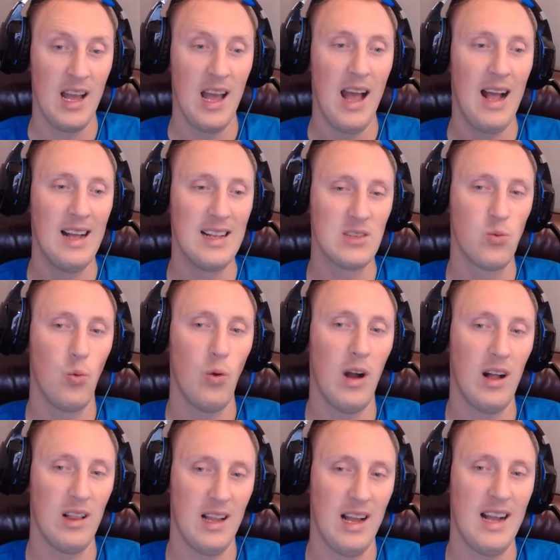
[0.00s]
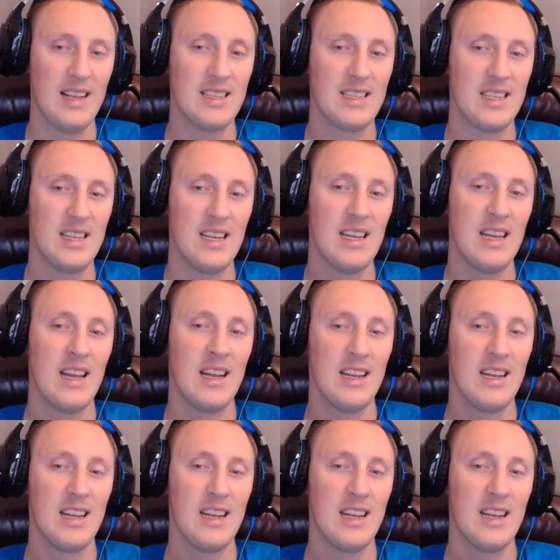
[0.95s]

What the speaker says: as well as the